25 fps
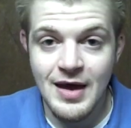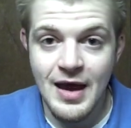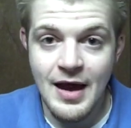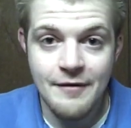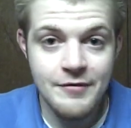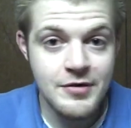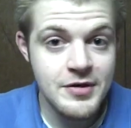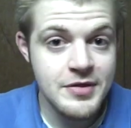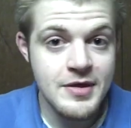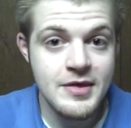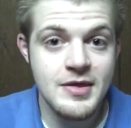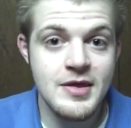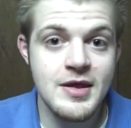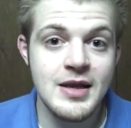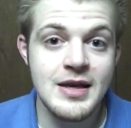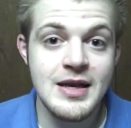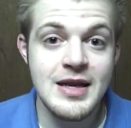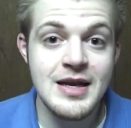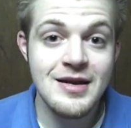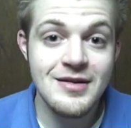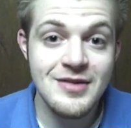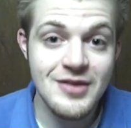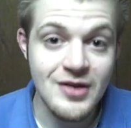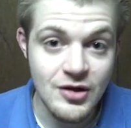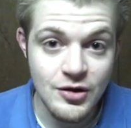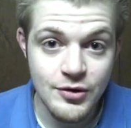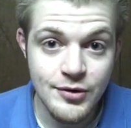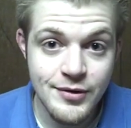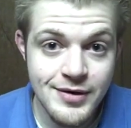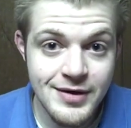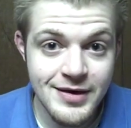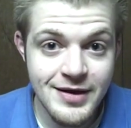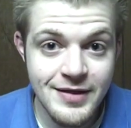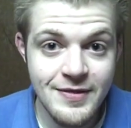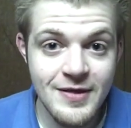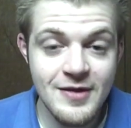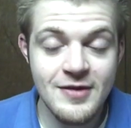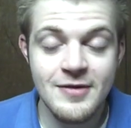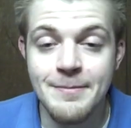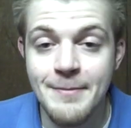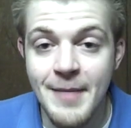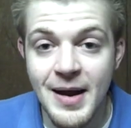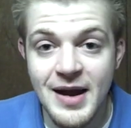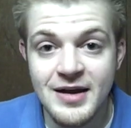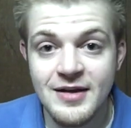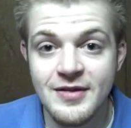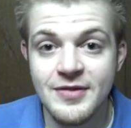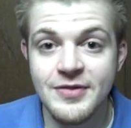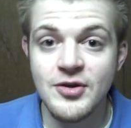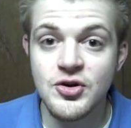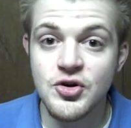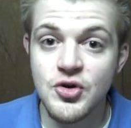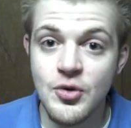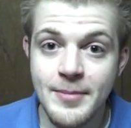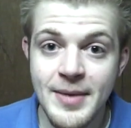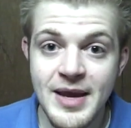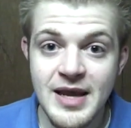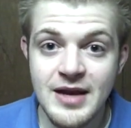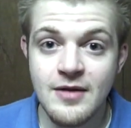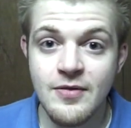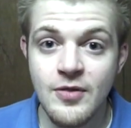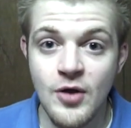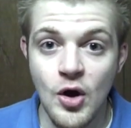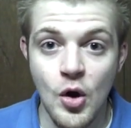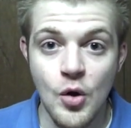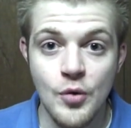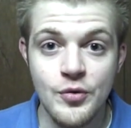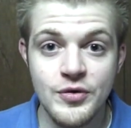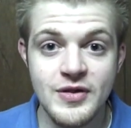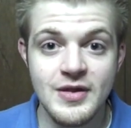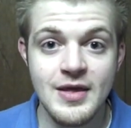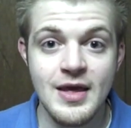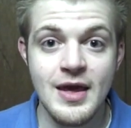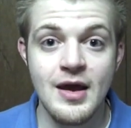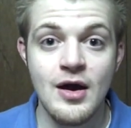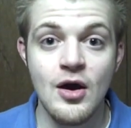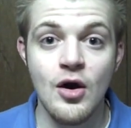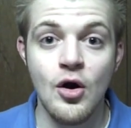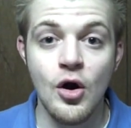Everything that you need is included in this, minus the domain and the hosting.